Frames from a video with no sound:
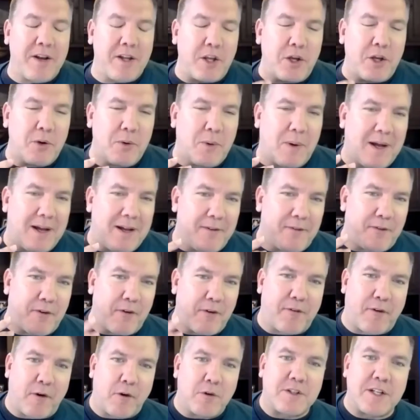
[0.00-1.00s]
don't you, uh, for
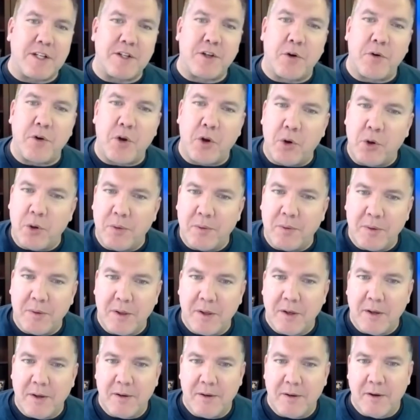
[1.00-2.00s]
folks that don't know, and
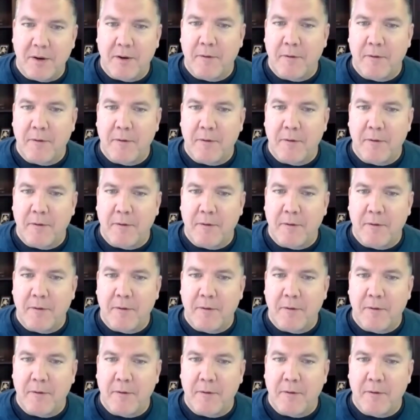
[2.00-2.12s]
honored.